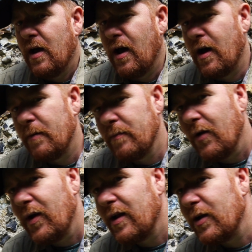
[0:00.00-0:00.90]

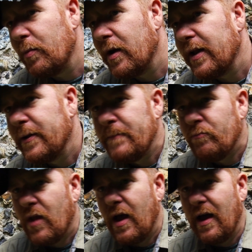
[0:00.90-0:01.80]
Oh, hello, little birdie.
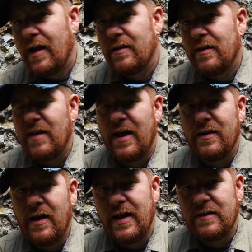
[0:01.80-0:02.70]
And
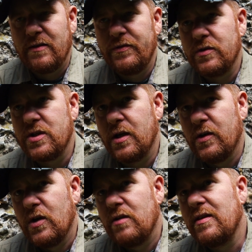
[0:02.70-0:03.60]
that's unfortunate.
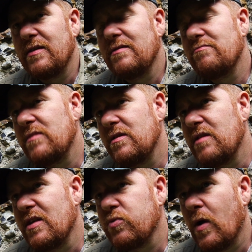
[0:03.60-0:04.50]

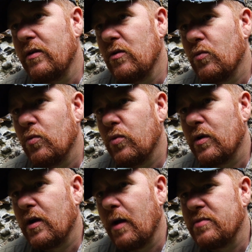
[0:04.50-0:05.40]
This one
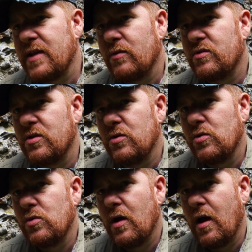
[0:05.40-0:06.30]
comes down
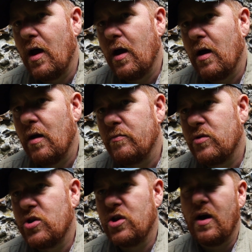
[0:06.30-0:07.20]
to
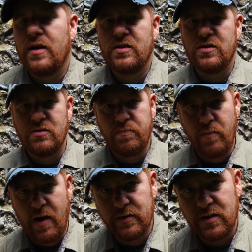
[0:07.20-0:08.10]
just
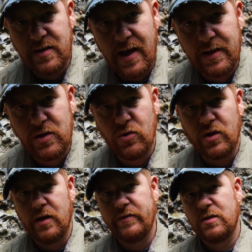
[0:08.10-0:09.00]
understanding your
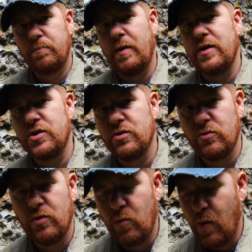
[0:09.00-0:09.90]
kind of
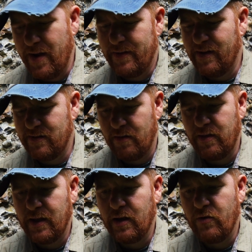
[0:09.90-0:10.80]
spatial awareness, I
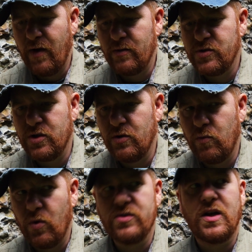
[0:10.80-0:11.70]
think, around you,
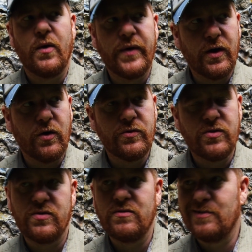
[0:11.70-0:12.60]
what's going on,
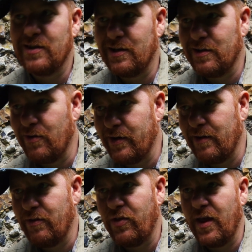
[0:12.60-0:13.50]
just
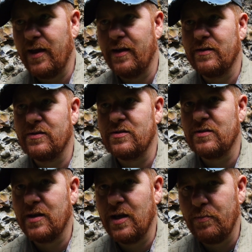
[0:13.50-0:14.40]
clocking things,
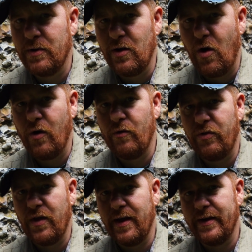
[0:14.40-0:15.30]
keeping an eye on
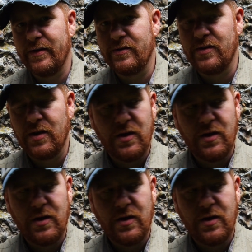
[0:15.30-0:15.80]
things,